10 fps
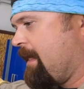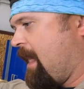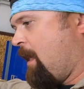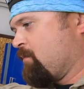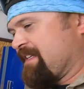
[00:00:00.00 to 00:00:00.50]

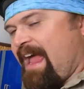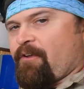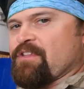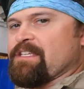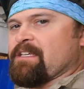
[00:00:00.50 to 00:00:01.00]
I was out
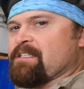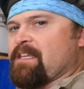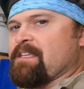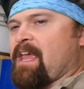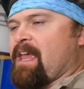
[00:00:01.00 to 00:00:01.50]
of
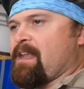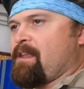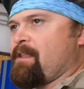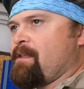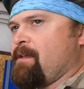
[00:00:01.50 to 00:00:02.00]
60-10,
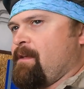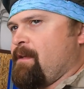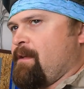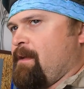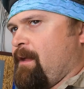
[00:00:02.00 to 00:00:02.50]

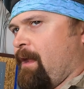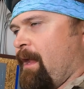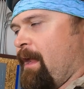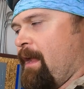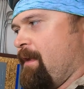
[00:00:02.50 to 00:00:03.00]

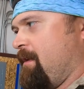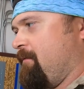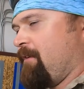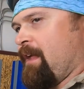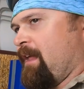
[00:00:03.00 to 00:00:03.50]
and
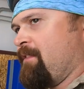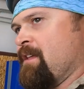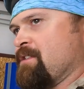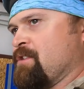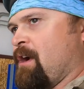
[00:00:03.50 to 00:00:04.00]
if I get
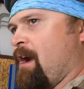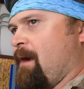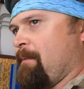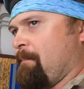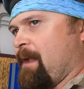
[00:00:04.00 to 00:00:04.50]
this
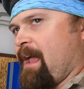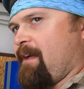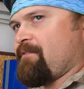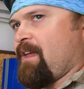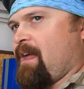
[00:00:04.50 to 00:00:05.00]
job, I'm going to
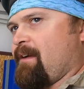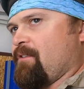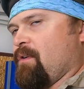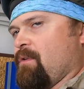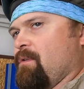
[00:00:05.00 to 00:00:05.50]
have
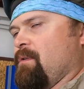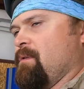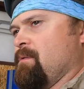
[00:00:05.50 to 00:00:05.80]
a whole